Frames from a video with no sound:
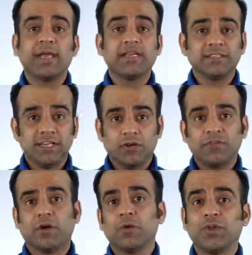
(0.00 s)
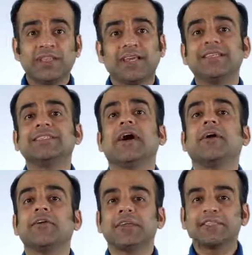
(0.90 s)
instead of downloading the
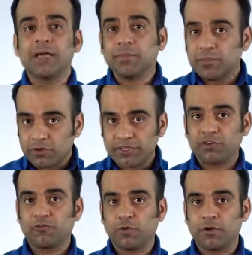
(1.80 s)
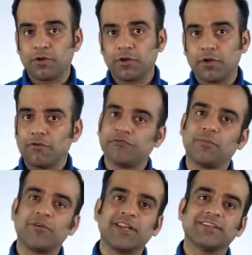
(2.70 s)
entire example project folder
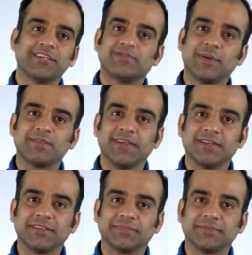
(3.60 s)
from Renesas website.